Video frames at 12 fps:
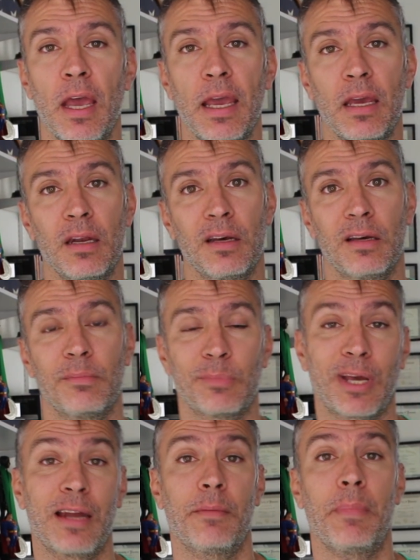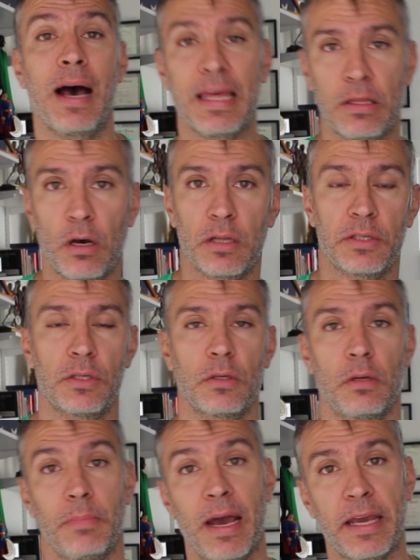and kind of my
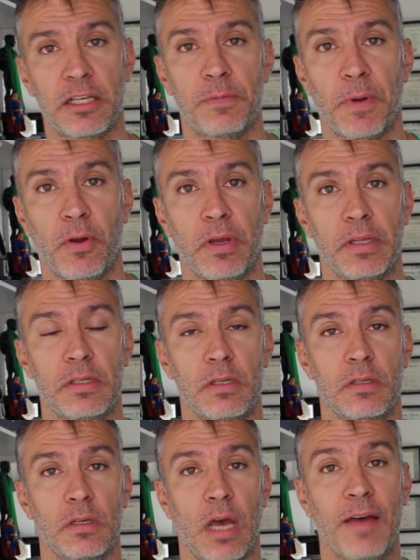thoughts and my experiences.